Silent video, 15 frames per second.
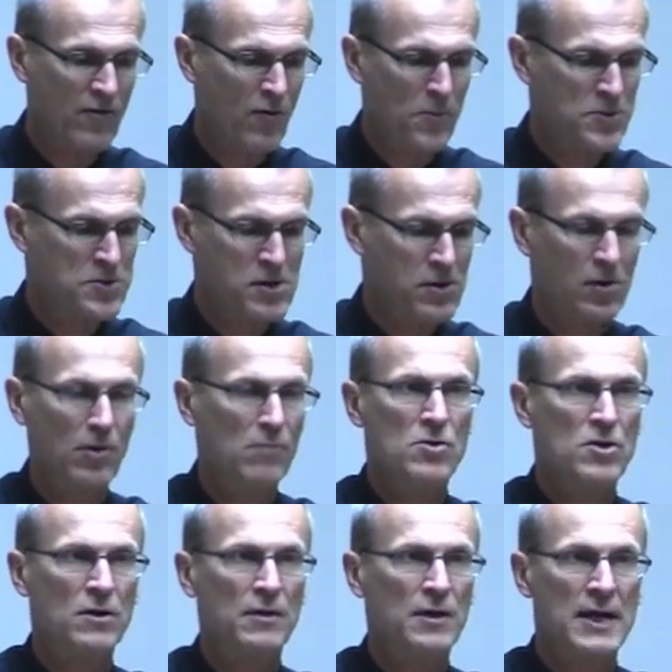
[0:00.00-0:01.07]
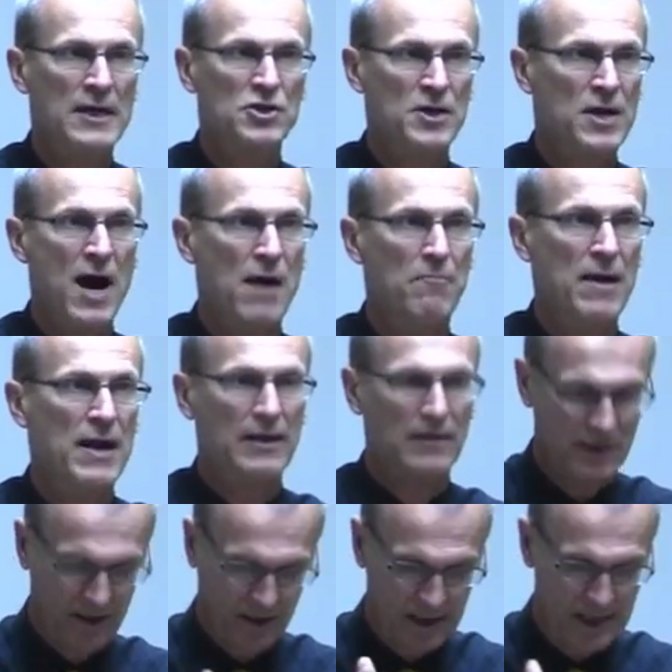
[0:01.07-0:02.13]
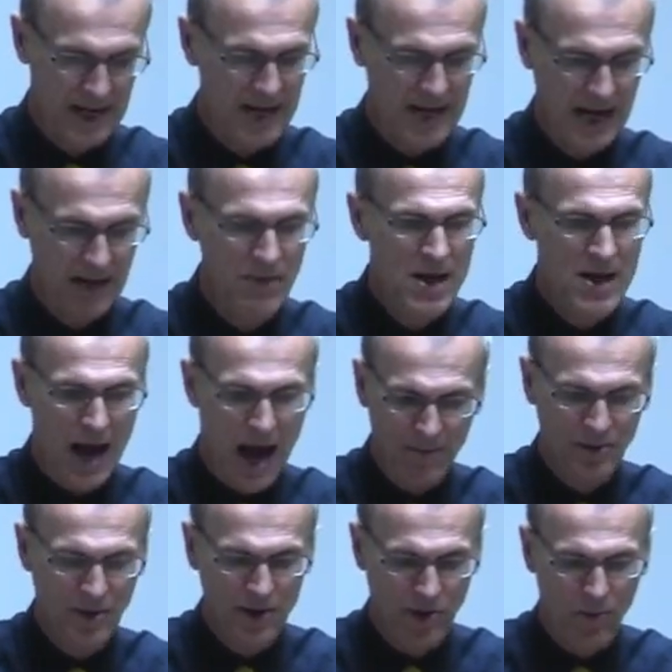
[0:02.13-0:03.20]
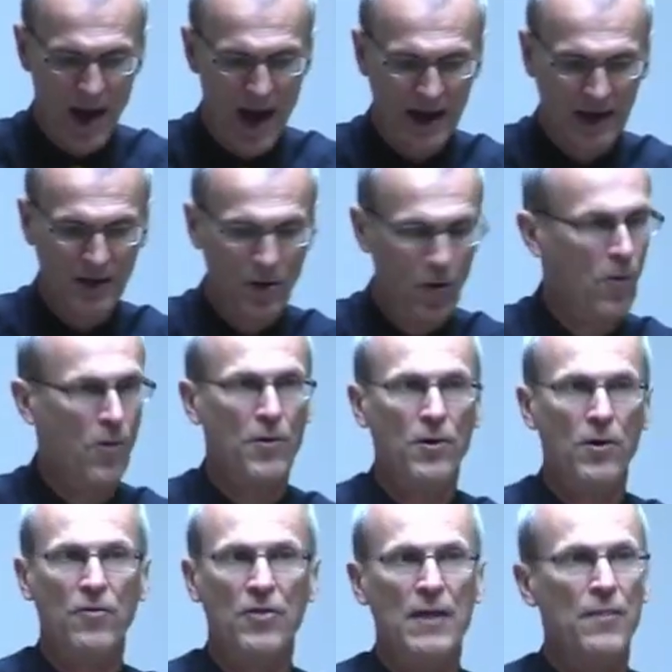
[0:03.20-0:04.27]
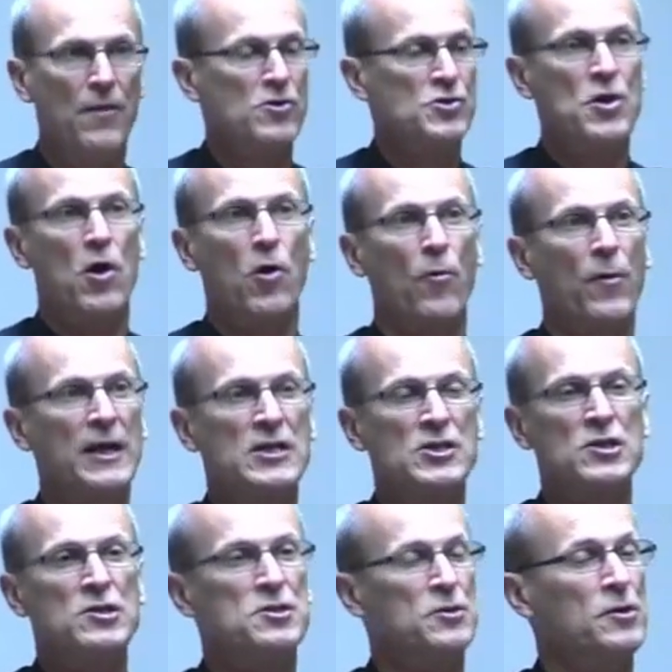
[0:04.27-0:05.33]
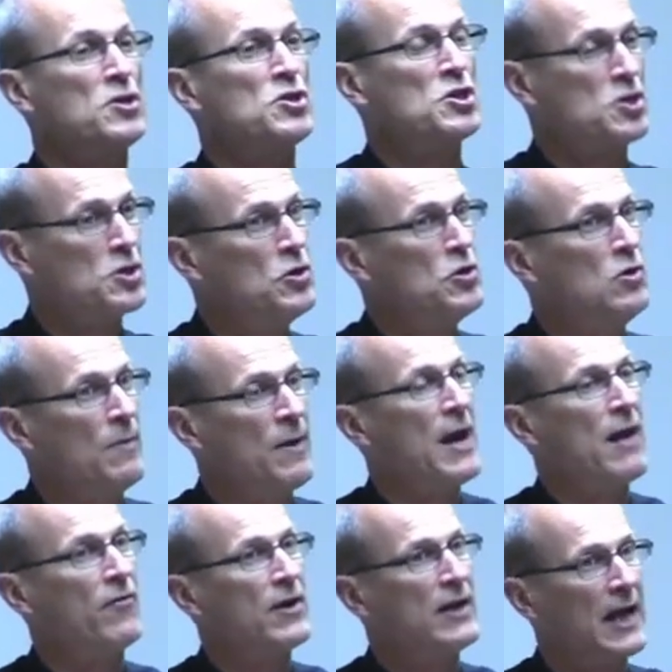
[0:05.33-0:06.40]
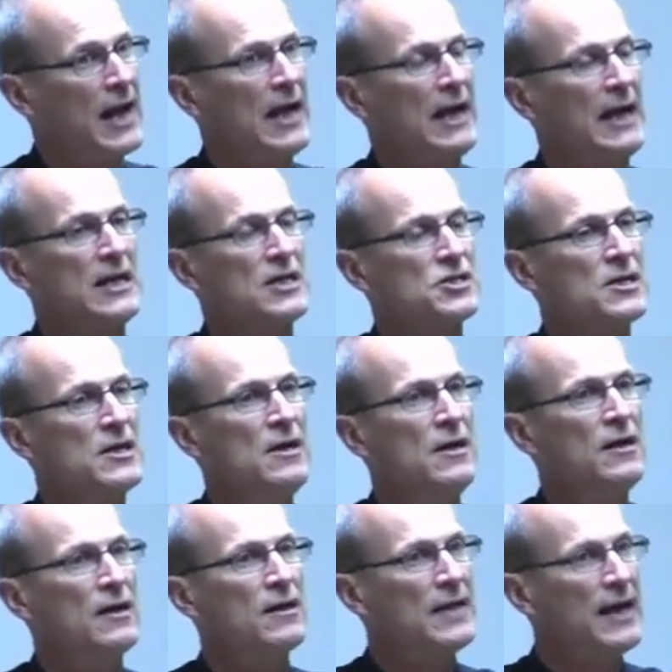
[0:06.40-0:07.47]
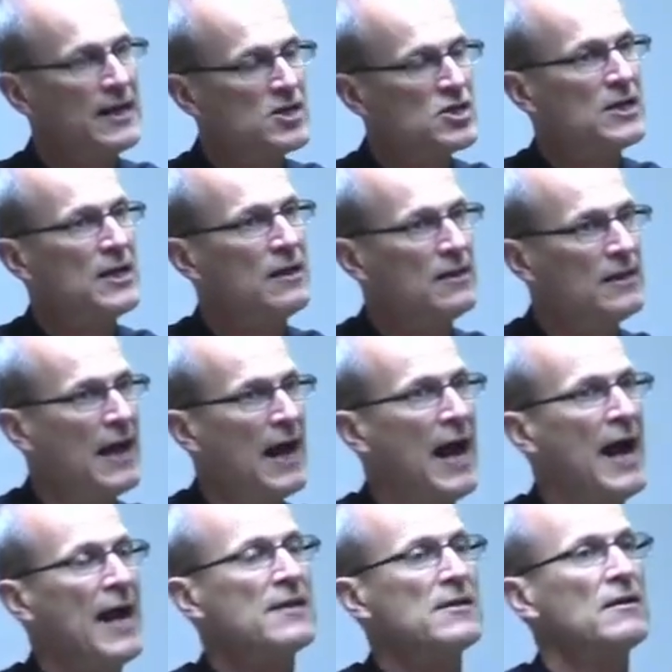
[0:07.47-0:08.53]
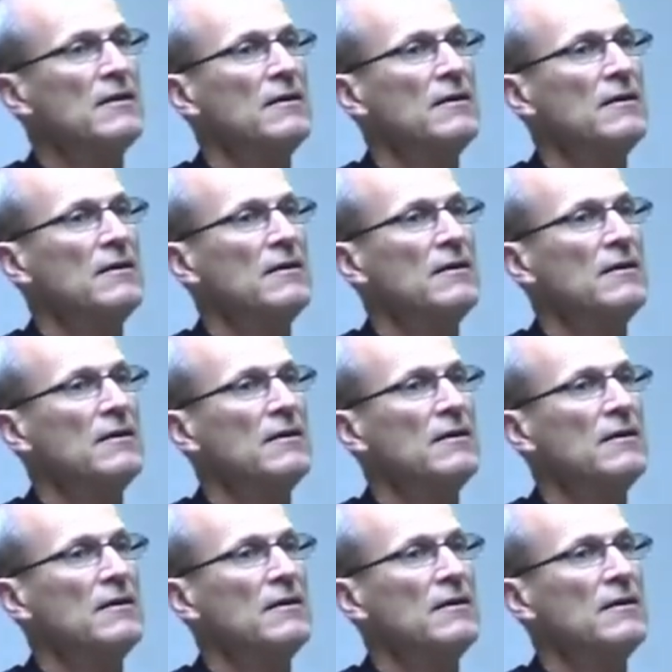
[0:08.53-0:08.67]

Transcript: of a particular book does not make the claim, I'm going to write it in order, then there's no reason to assume in every case that it's in that